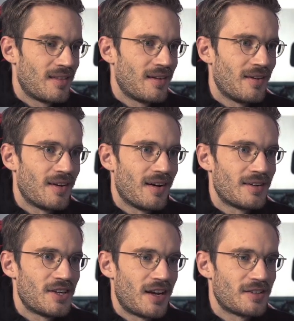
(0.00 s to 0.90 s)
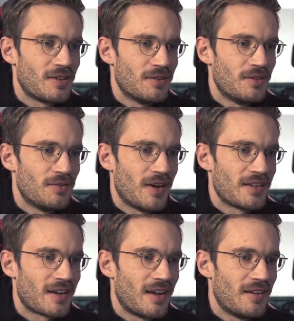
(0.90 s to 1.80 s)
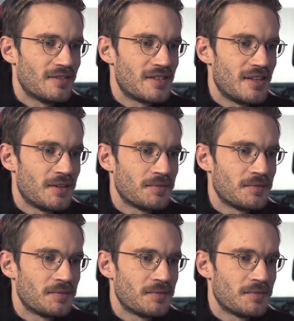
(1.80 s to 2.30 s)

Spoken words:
Oh god, chat is going too fast. I can't even see.